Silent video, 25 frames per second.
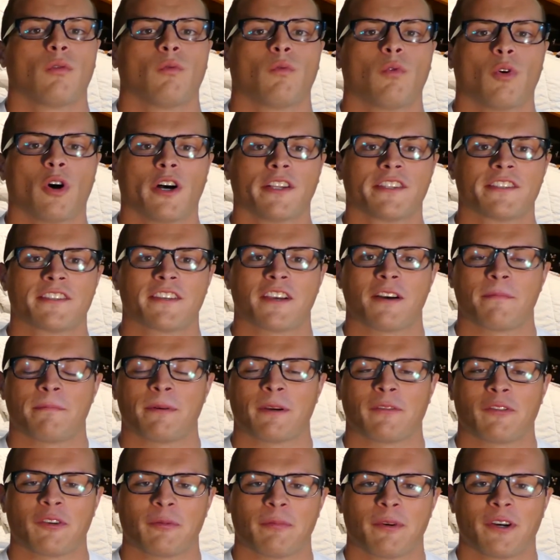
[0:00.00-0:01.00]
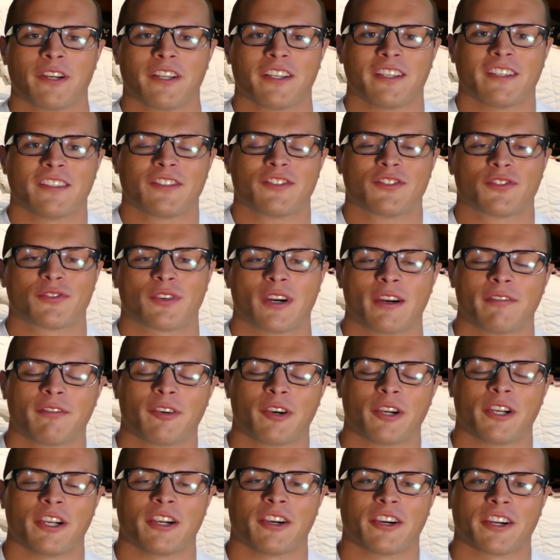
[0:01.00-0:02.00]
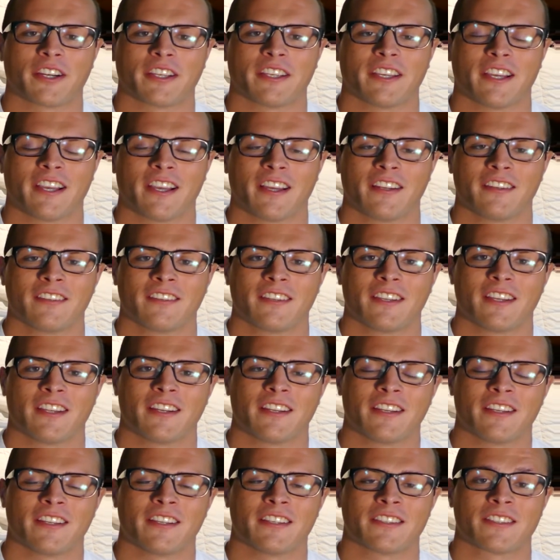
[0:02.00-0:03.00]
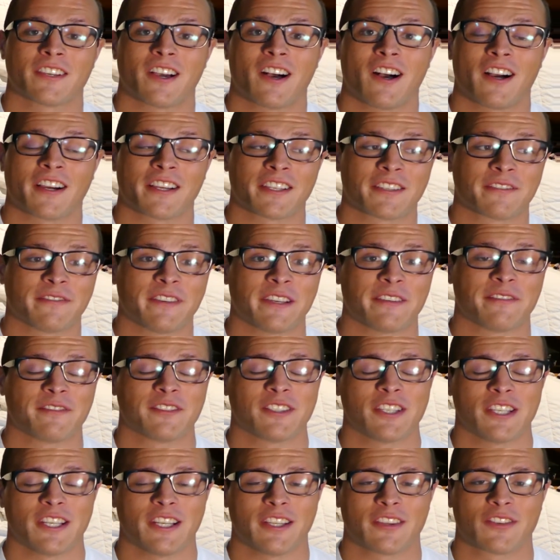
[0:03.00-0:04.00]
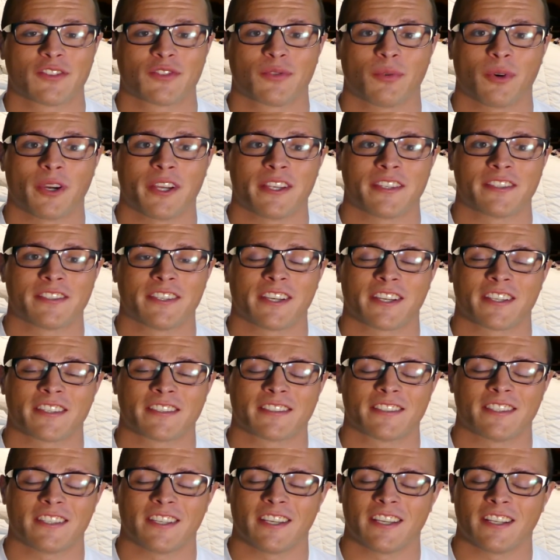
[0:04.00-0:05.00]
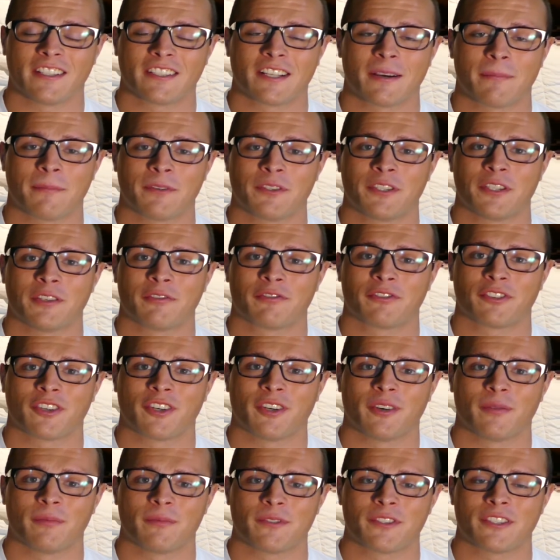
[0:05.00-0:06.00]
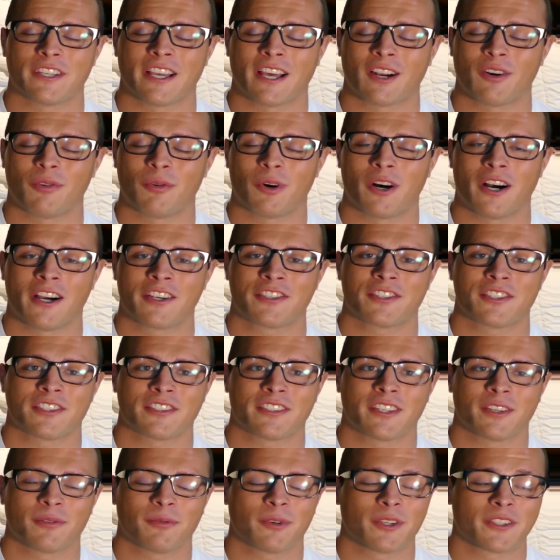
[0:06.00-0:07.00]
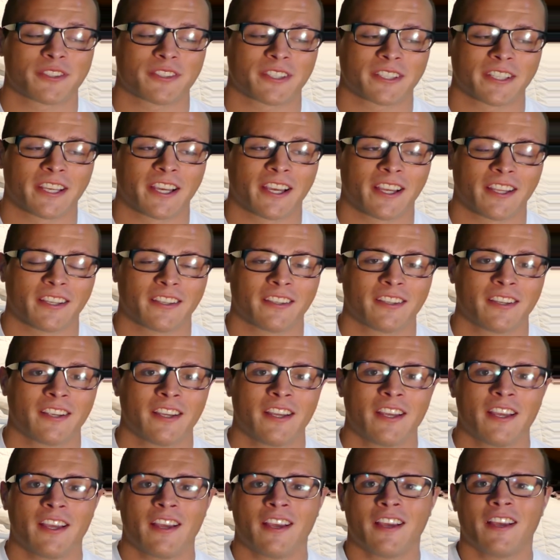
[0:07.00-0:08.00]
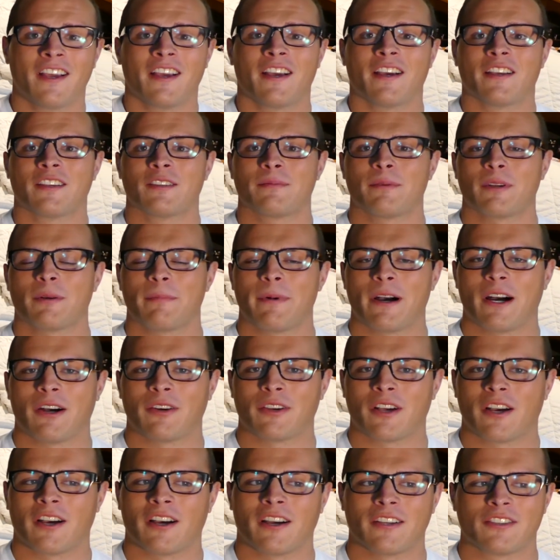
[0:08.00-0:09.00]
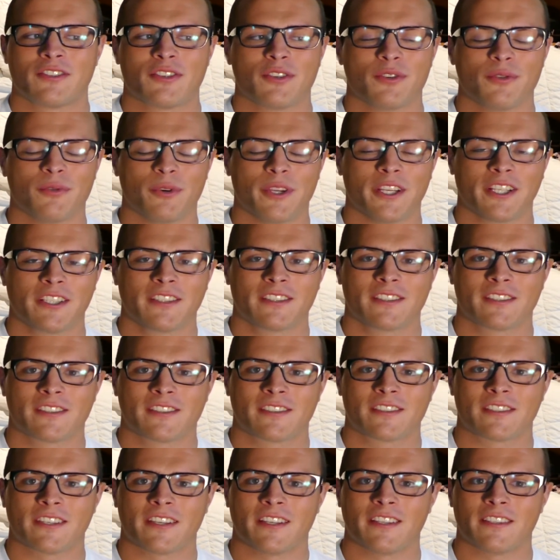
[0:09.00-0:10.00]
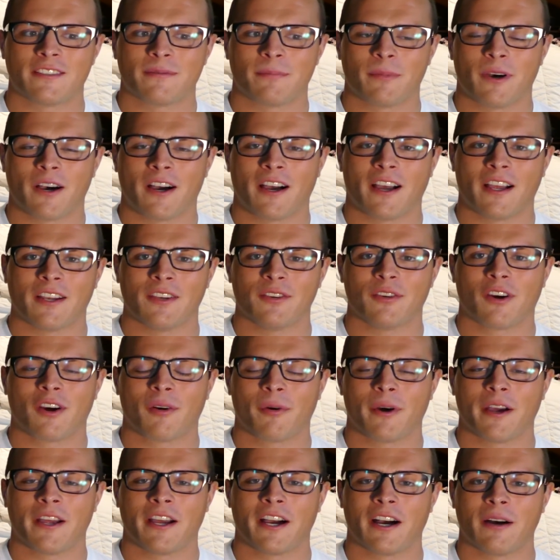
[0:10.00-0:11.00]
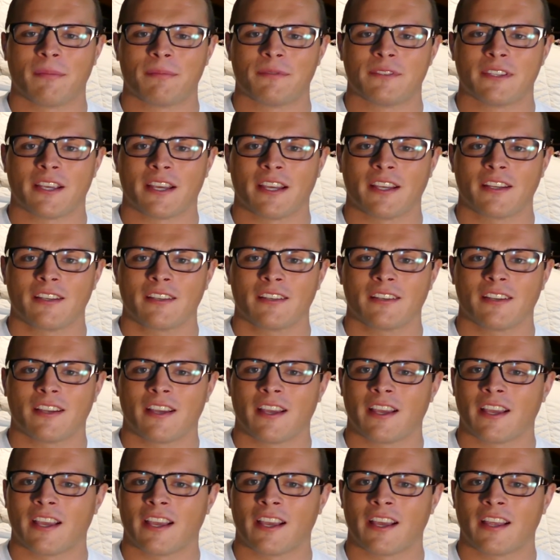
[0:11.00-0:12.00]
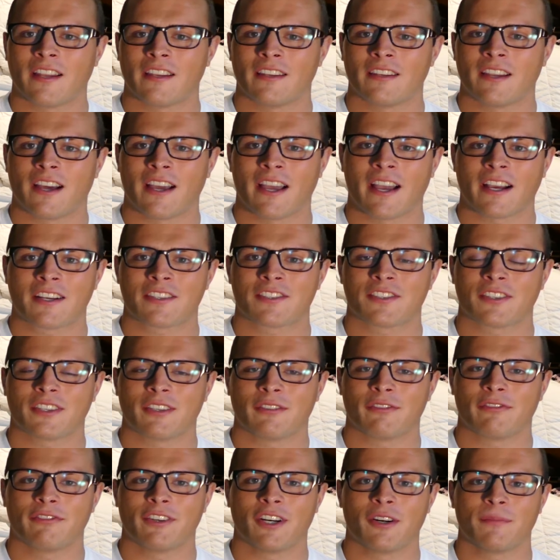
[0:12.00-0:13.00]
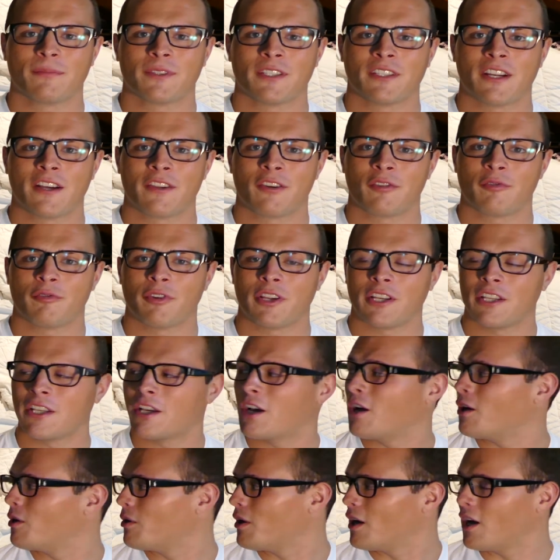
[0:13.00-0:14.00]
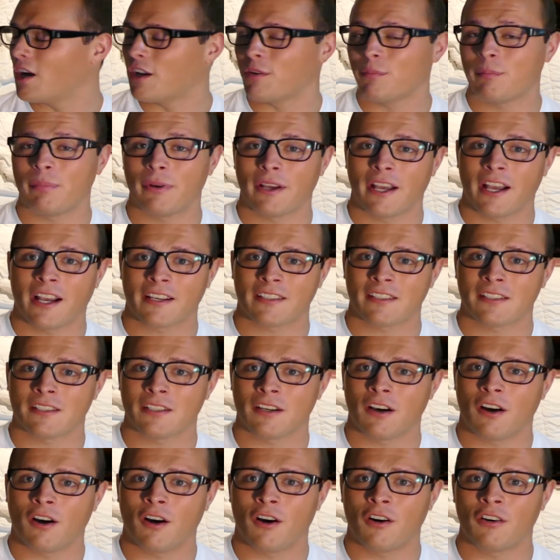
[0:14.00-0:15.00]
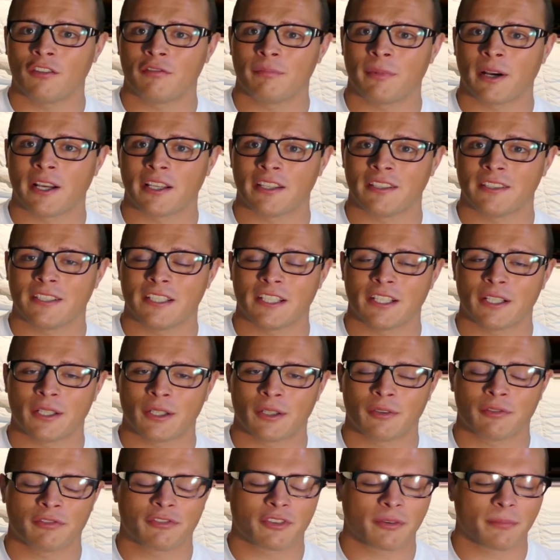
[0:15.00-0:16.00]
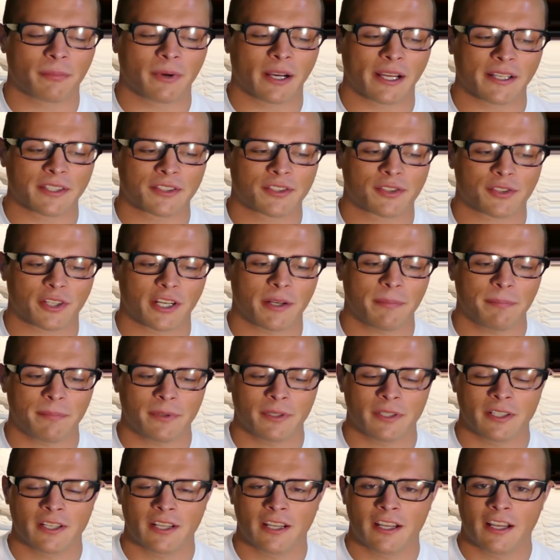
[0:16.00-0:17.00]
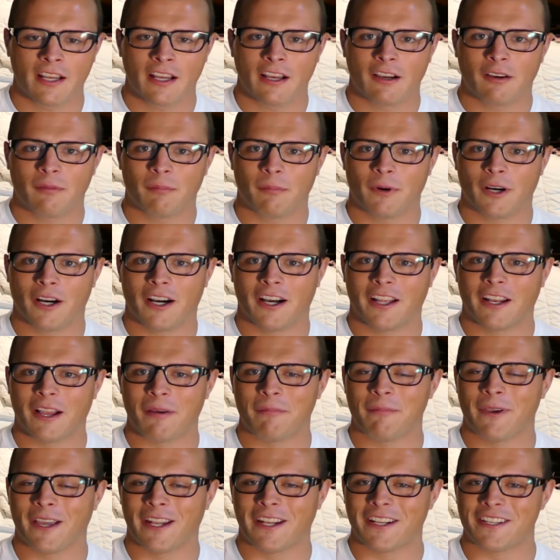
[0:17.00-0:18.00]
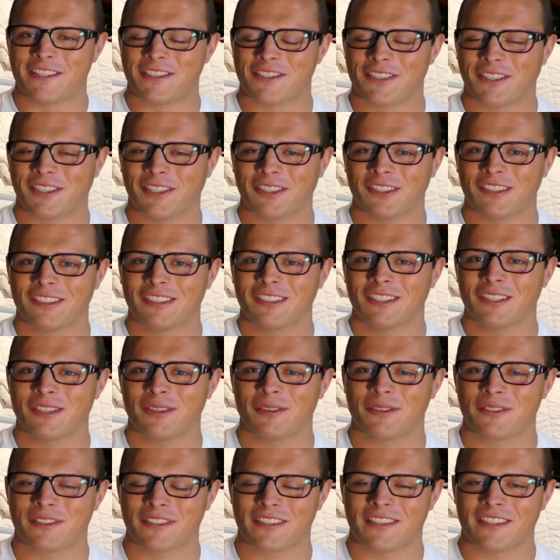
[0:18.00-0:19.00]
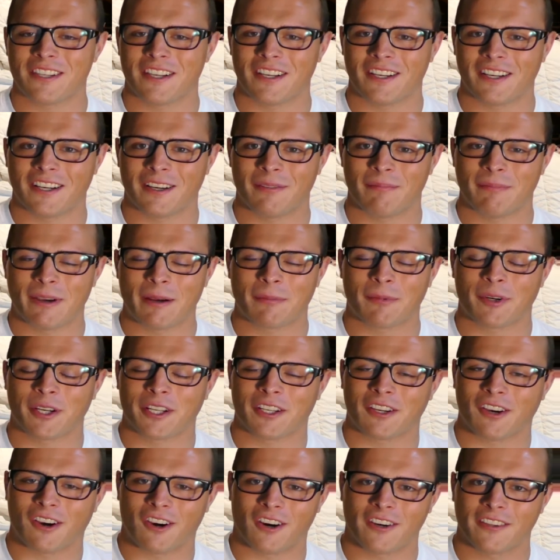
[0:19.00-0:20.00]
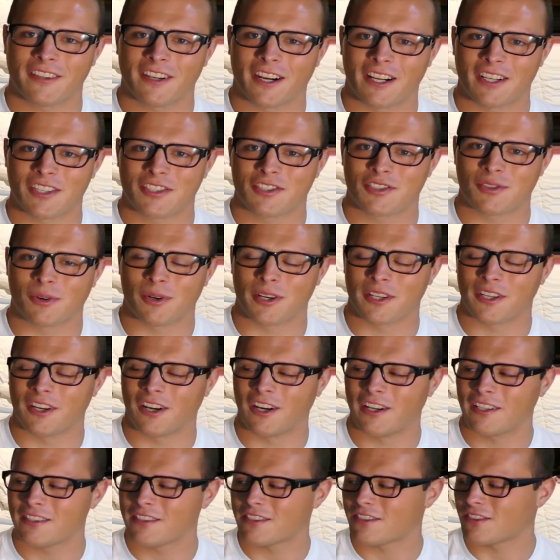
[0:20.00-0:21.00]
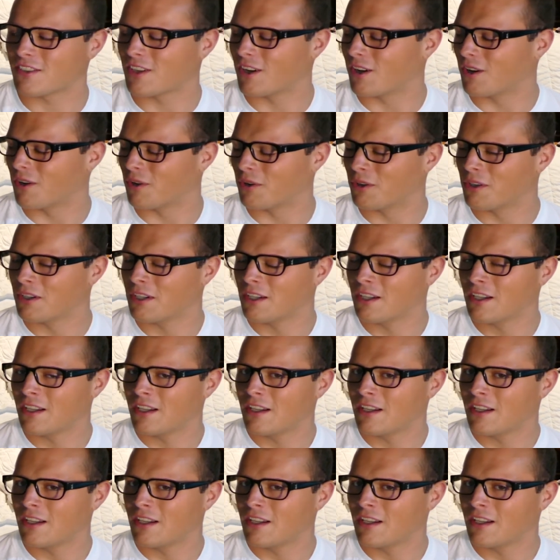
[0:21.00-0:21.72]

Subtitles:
What's up, everybody? Trevor here again. It is August 15th, 2016, coming to you from Seattle, Washington once again. It's been about 2 weeks since my Norway update, and I actually filmed another video unpacking all of my gear from my trip, but I managed to lose the memory card that I stored it on, so